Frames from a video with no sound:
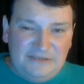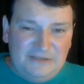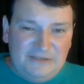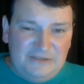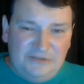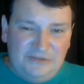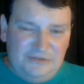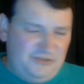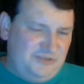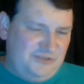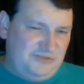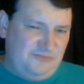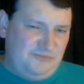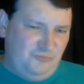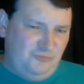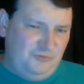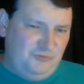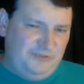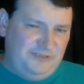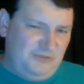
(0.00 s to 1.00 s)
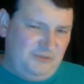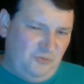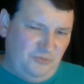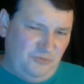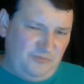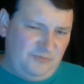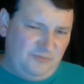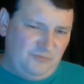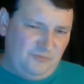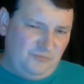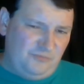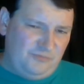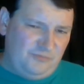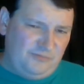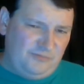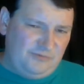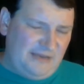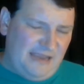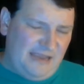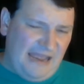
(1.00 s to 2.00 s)
just really don't
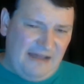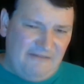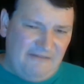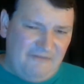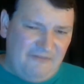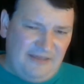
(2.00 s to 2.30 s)
have